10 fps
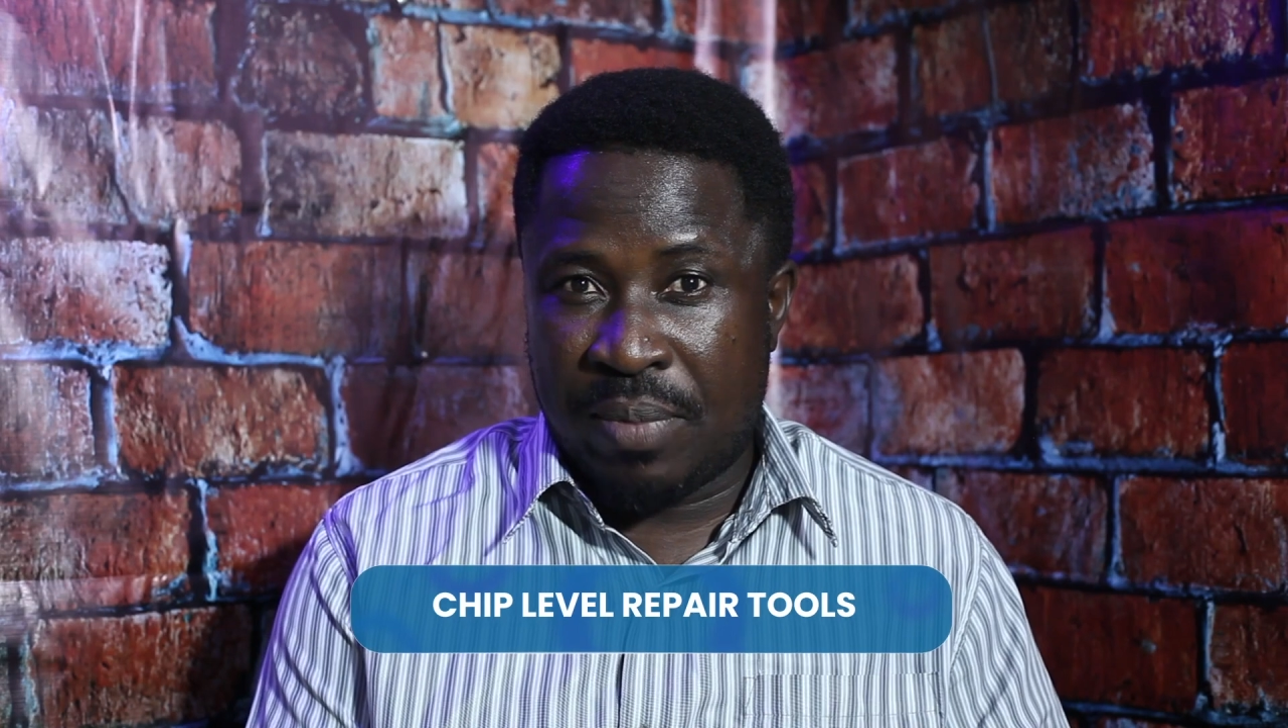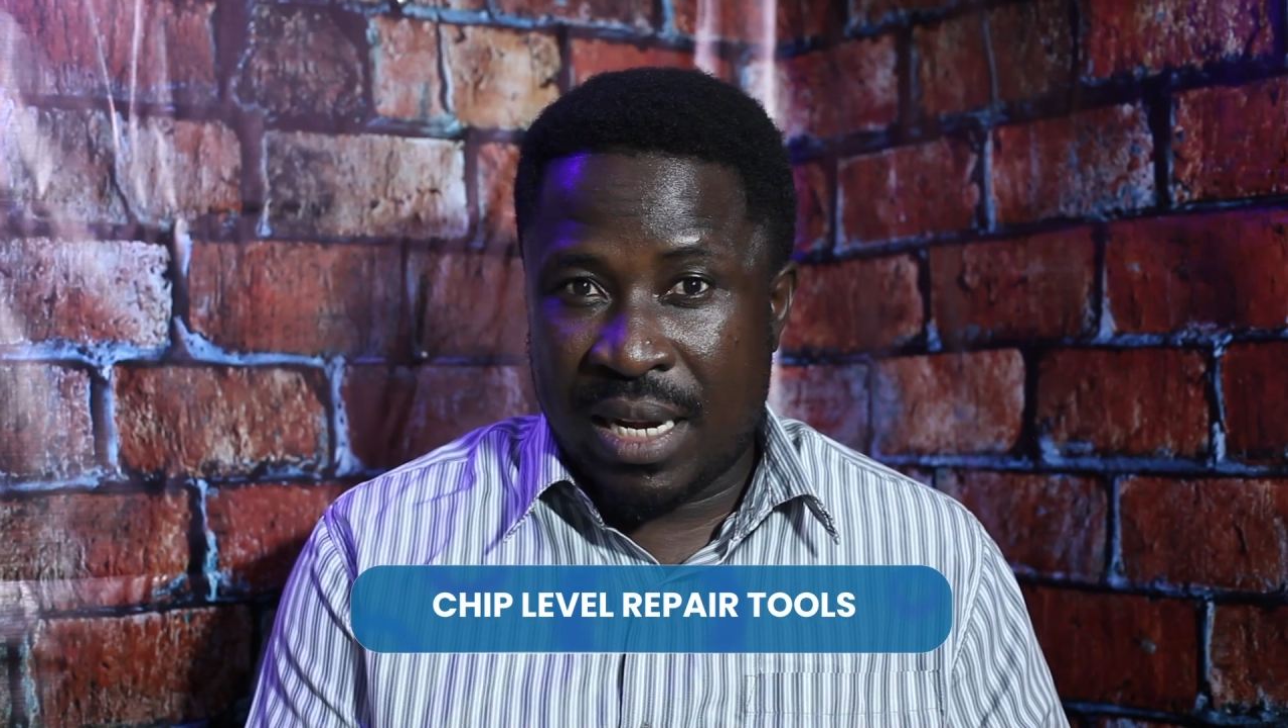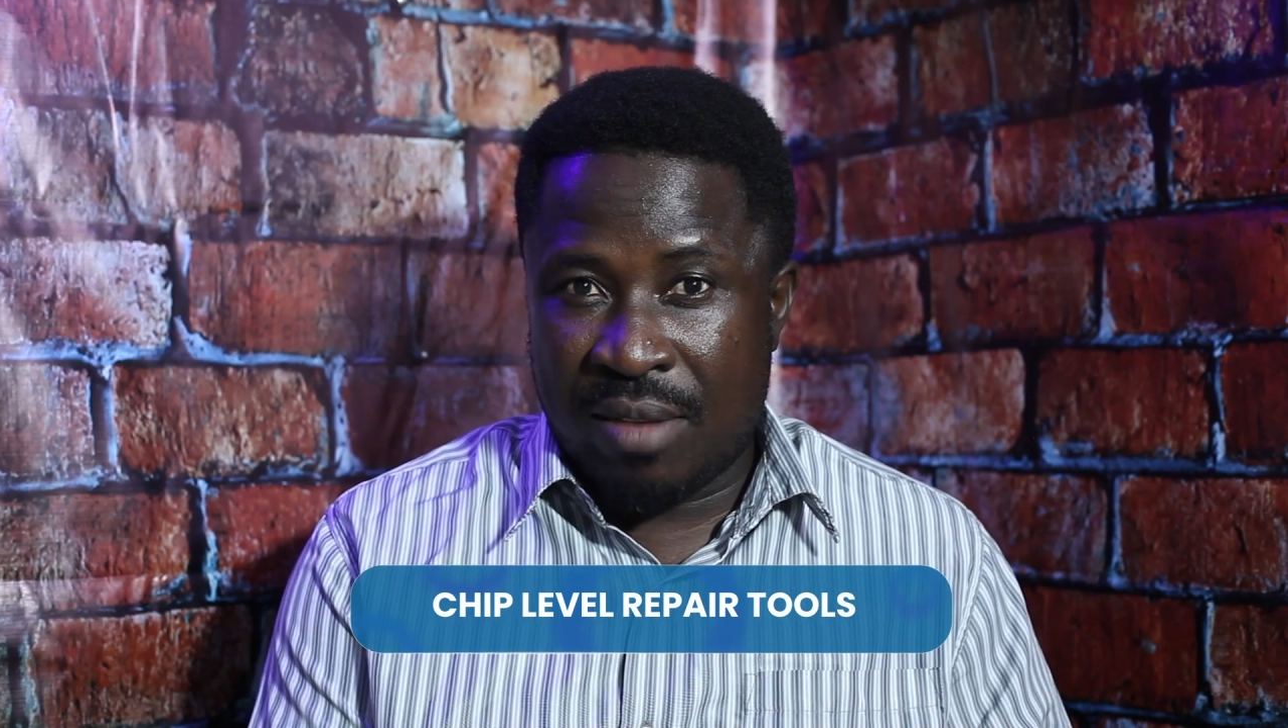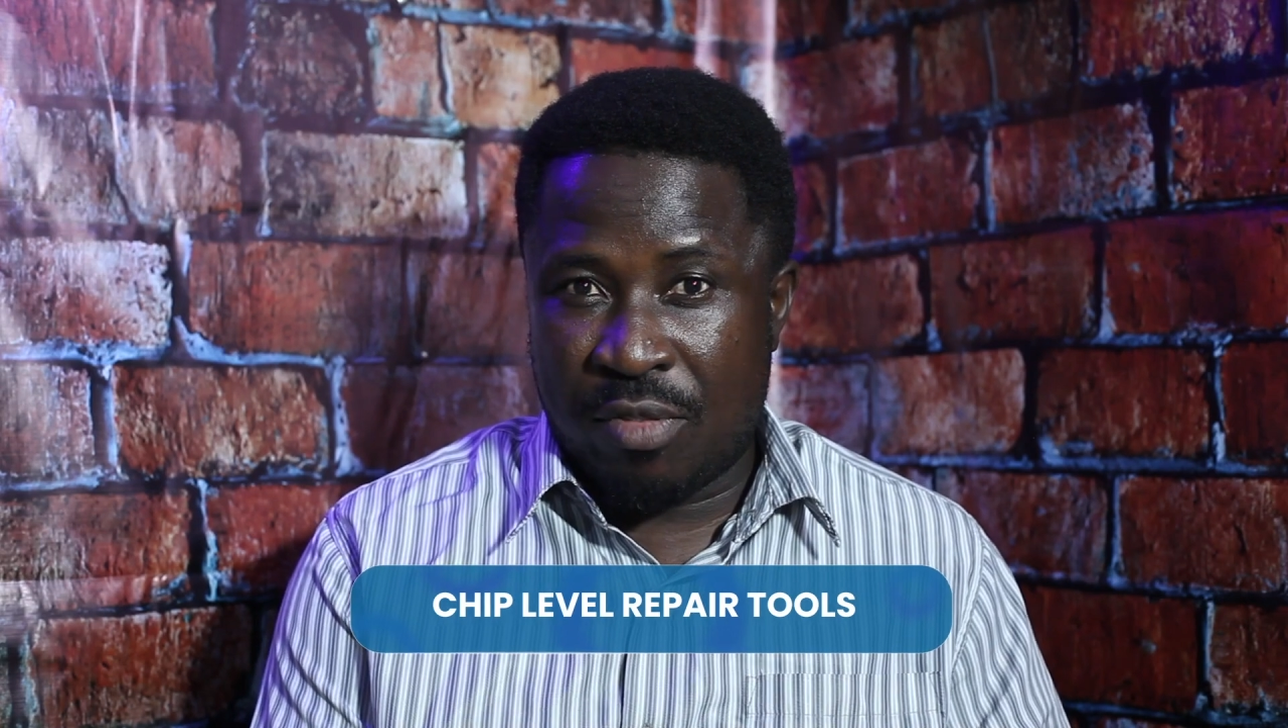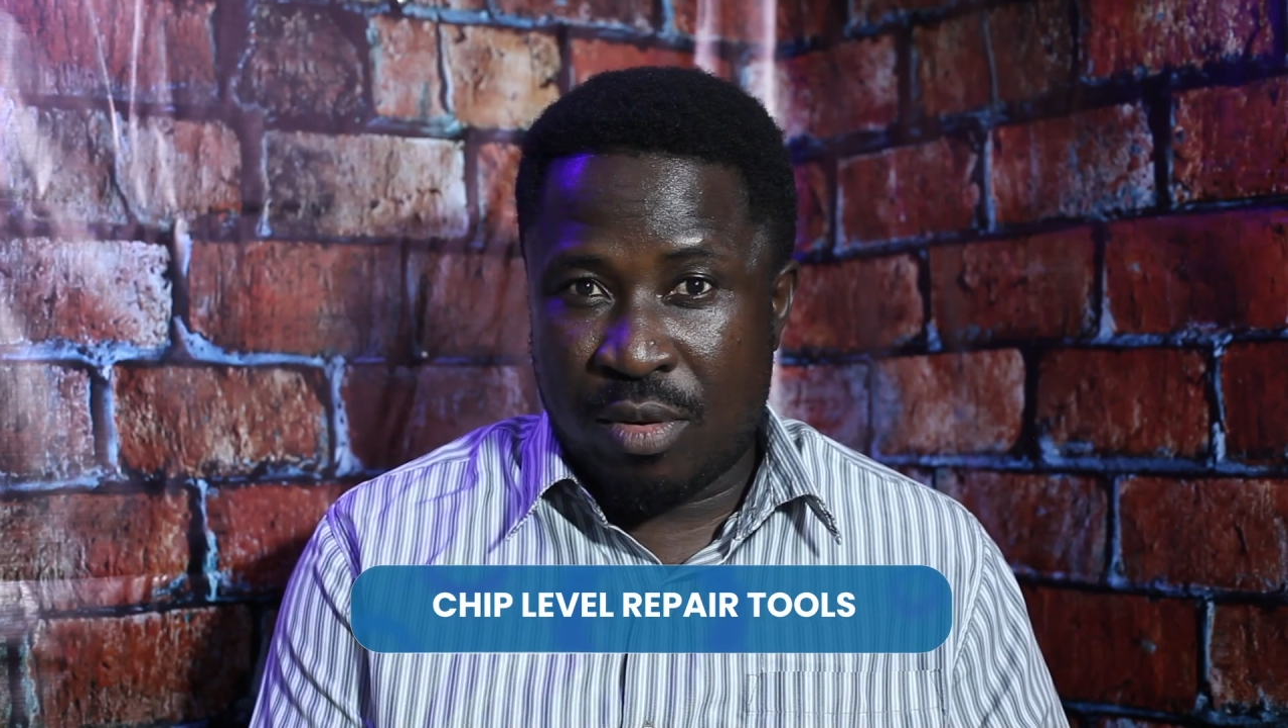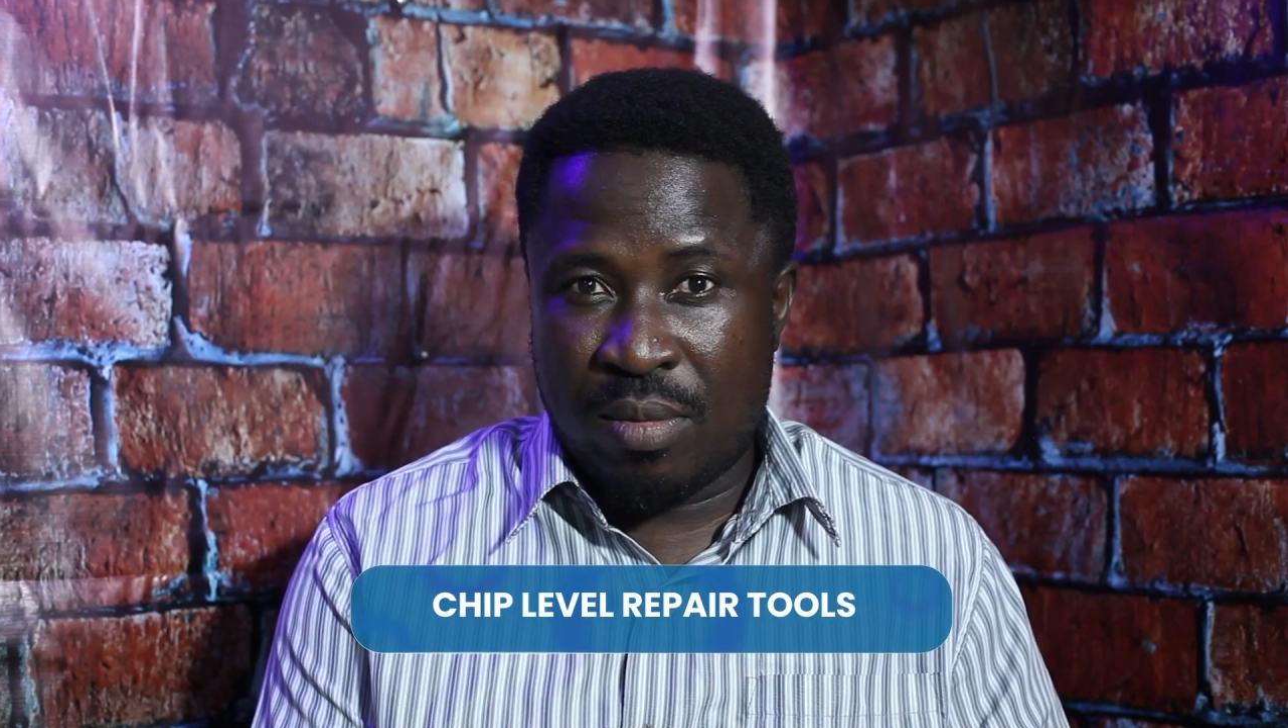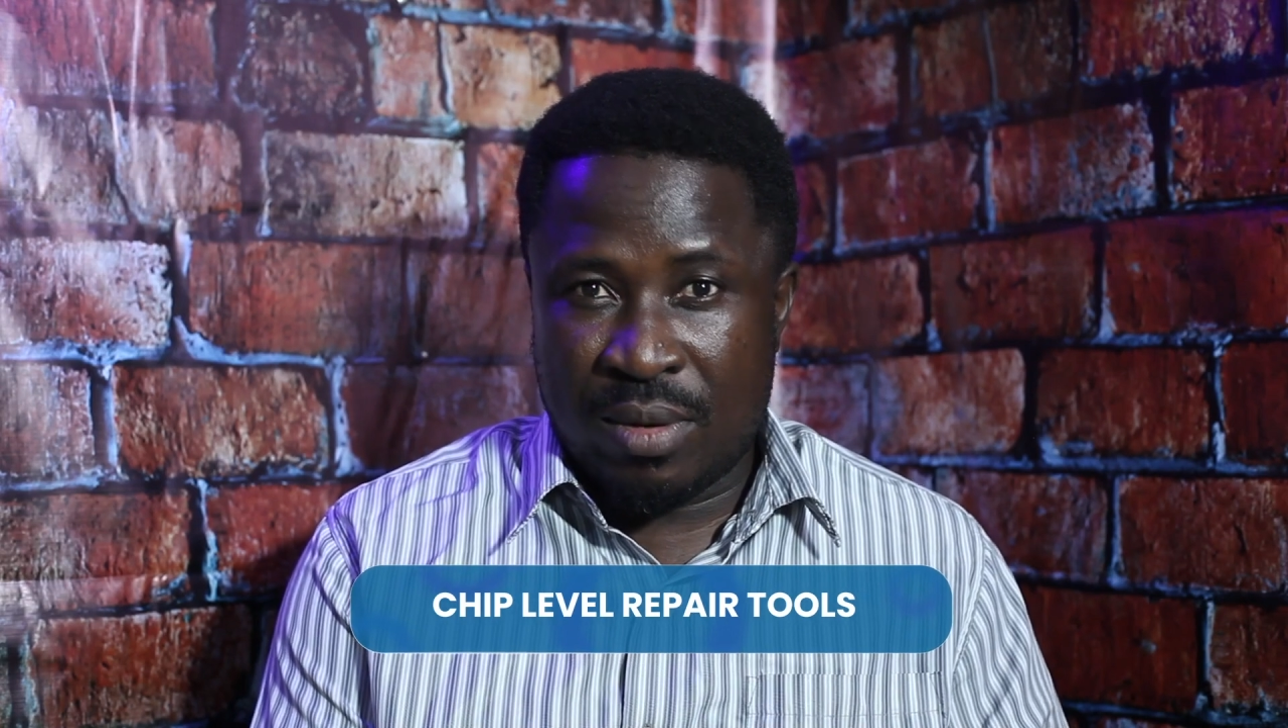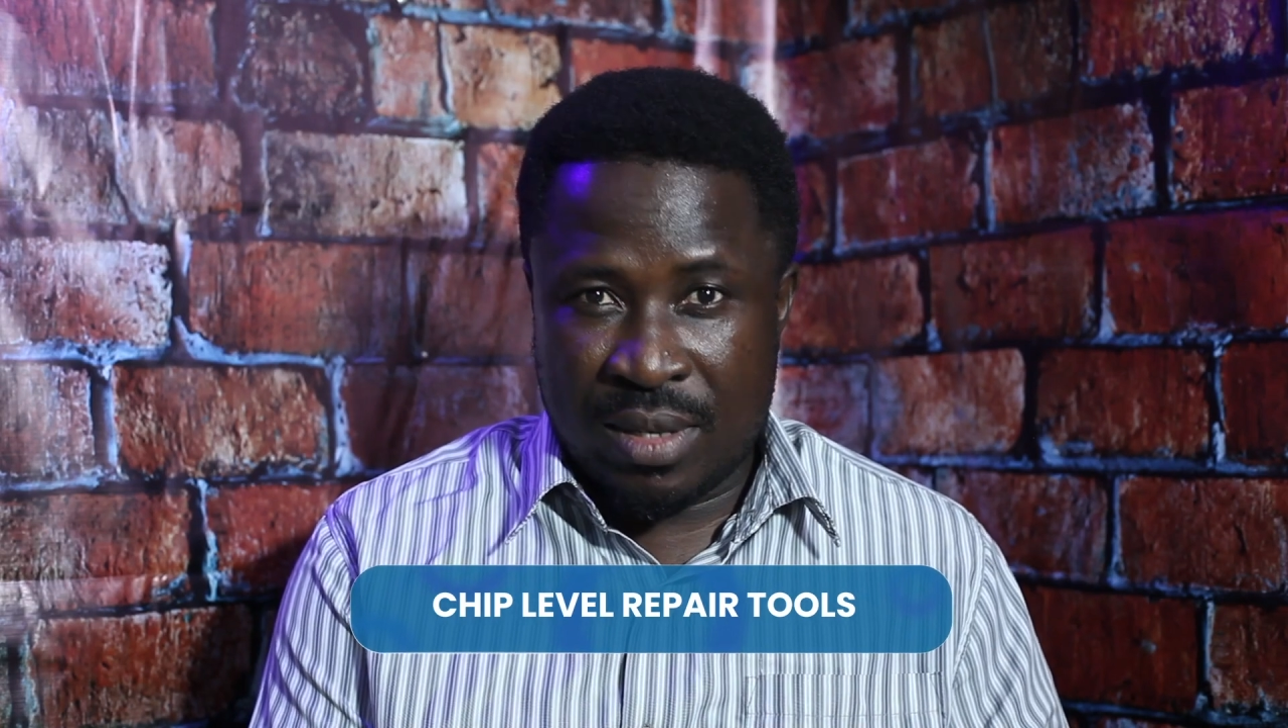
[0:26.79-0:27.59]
level